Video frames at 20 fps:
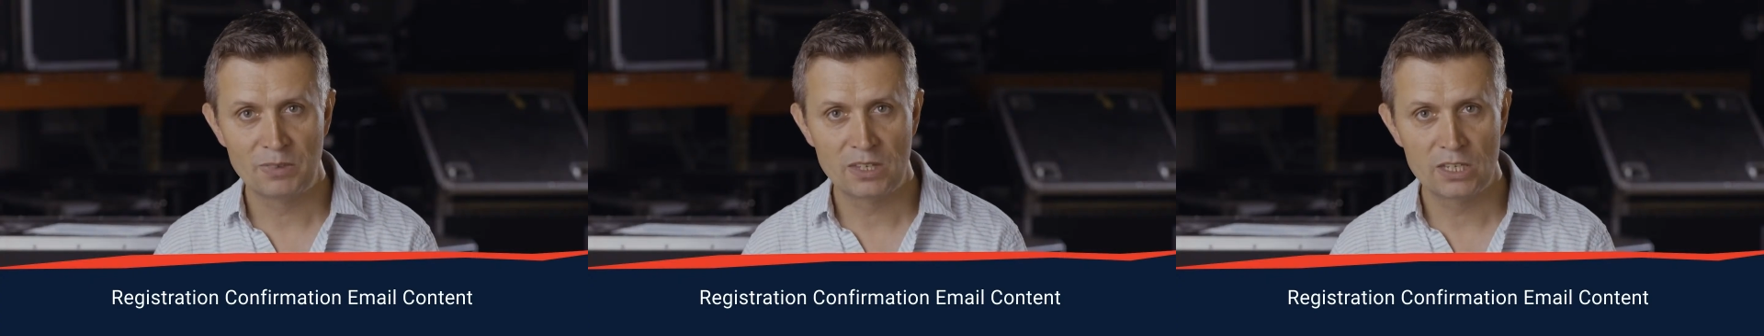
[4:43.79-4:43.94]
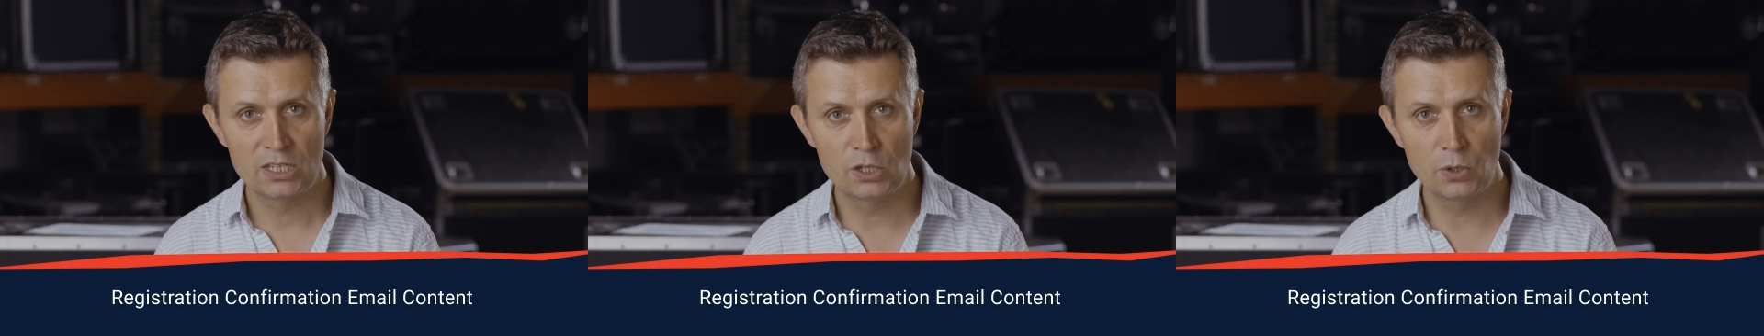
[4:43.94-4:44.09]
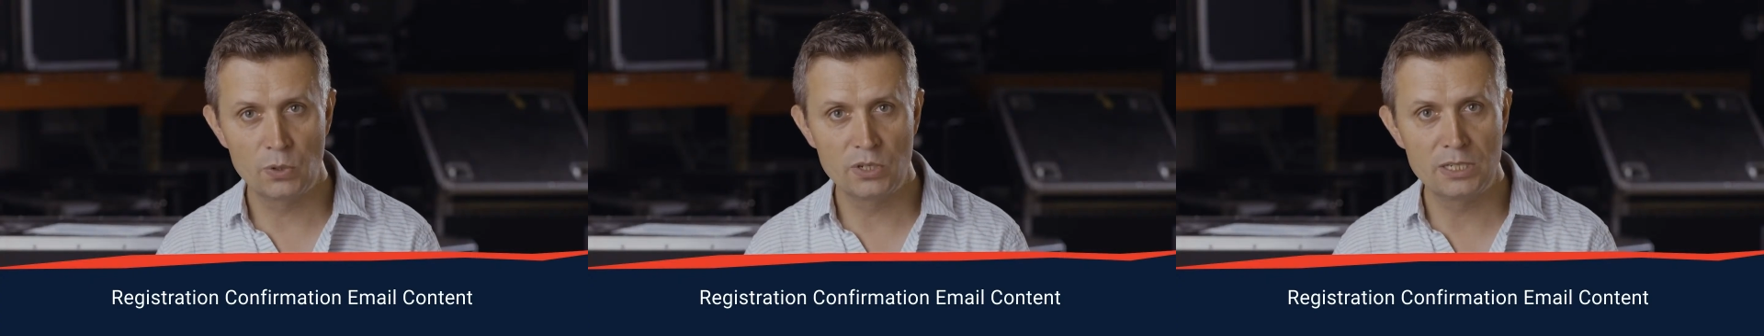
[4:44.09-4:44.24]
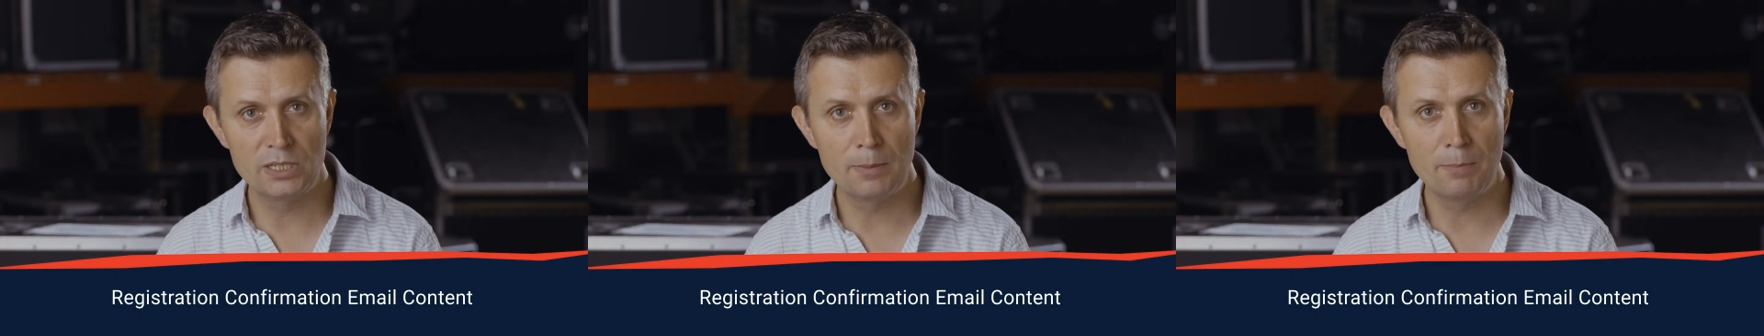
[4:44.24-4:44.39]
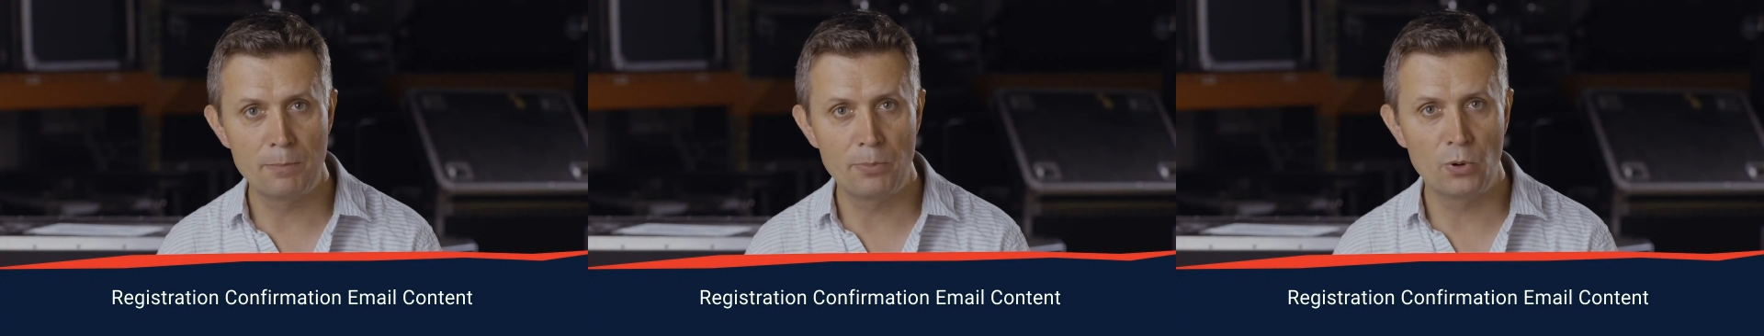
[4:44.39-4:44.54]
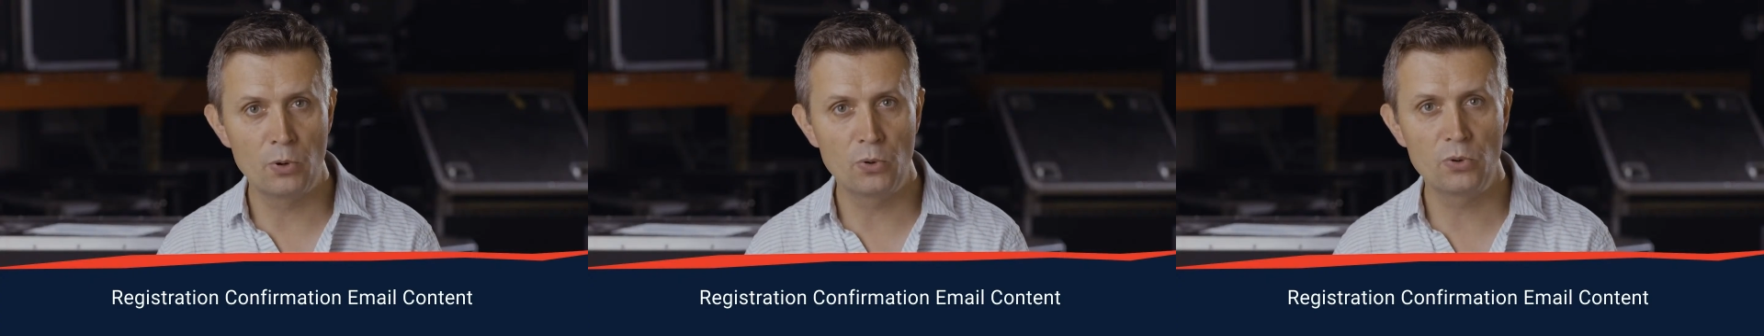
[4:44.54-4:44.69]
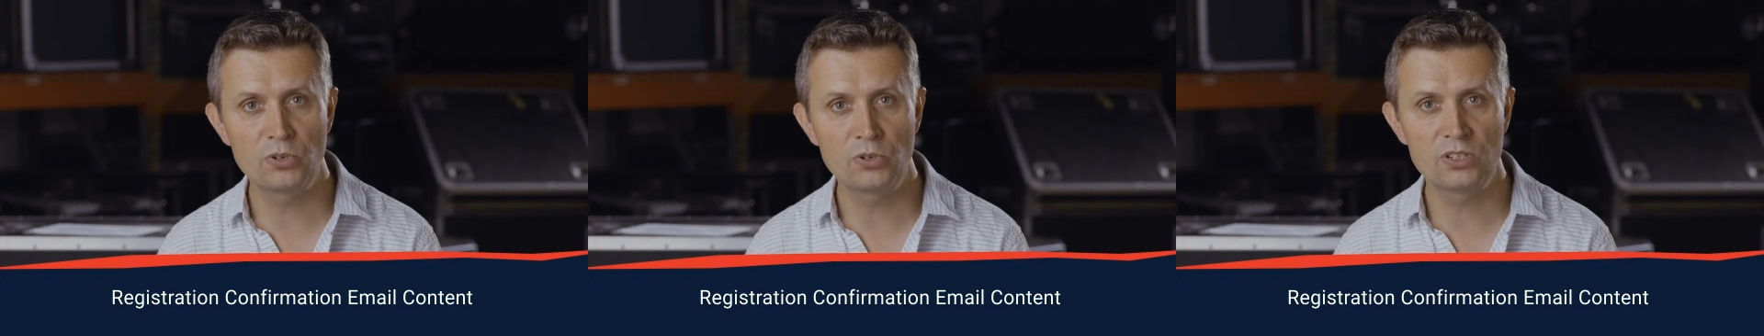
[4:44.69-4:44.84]
so it's
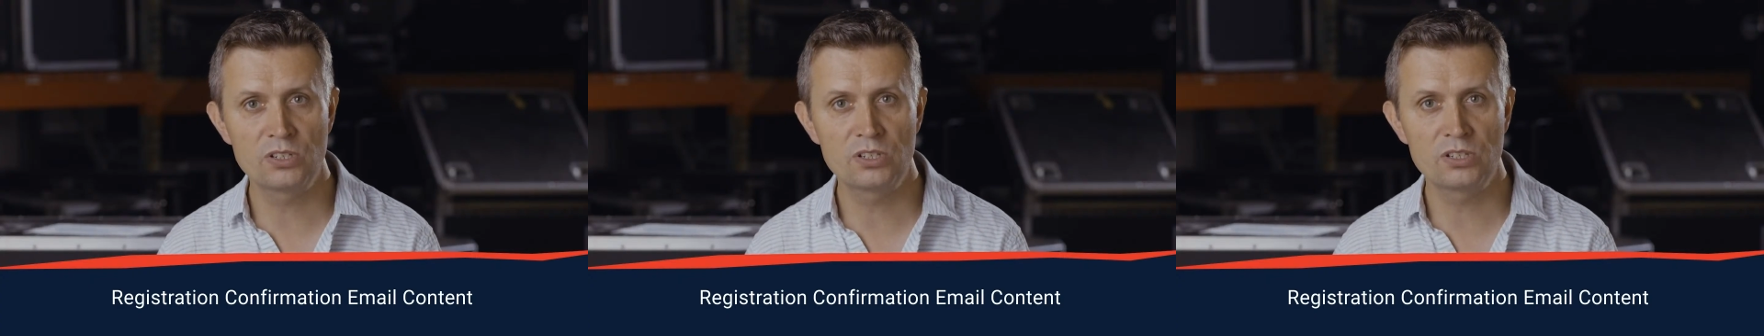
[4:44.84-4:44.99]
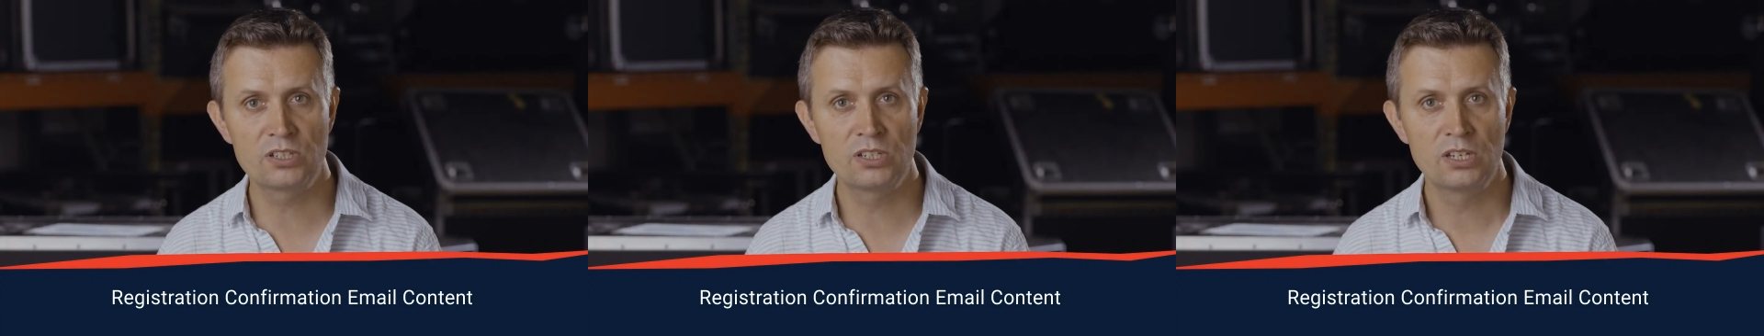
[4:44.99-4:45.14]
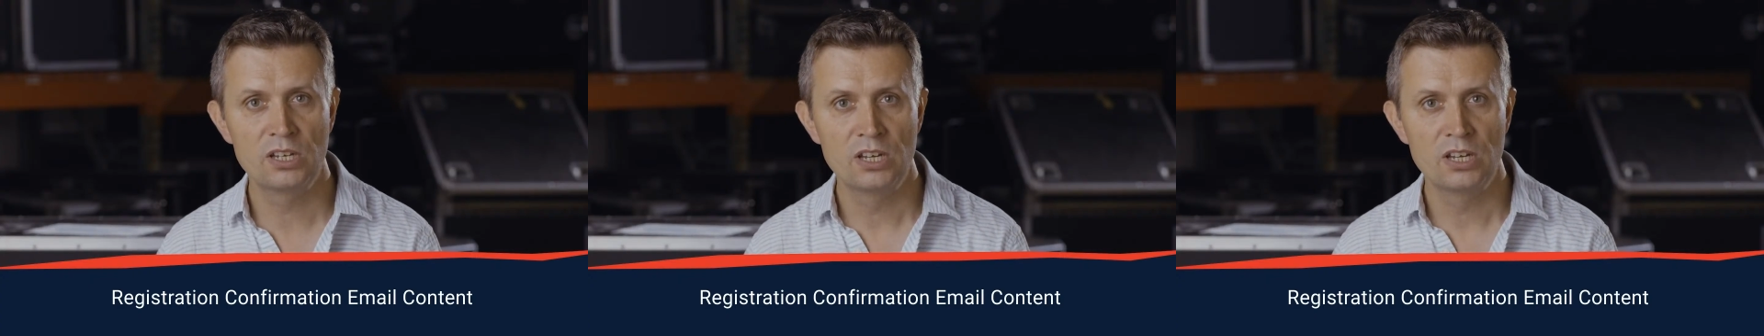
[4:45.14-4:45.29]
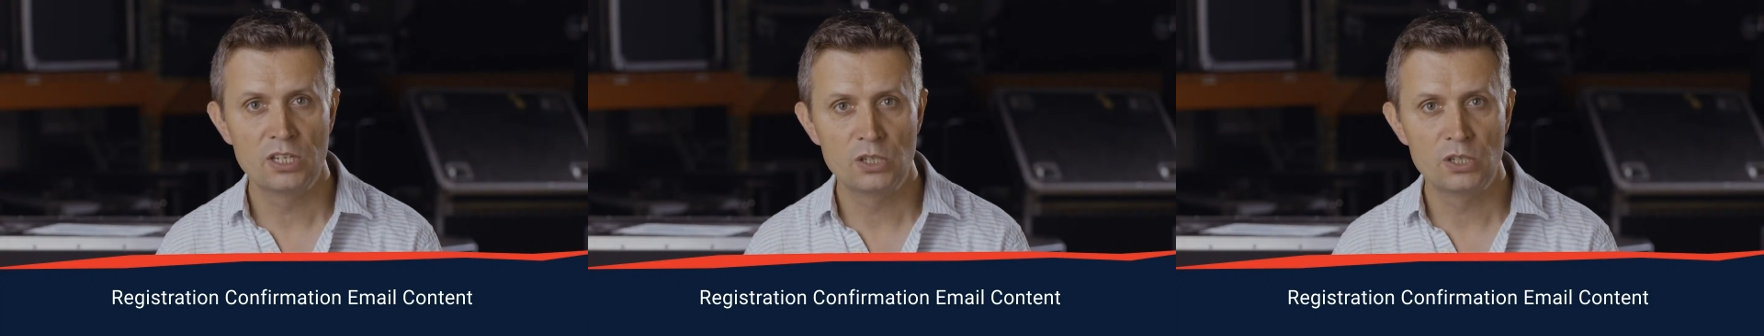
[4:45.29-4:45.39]
important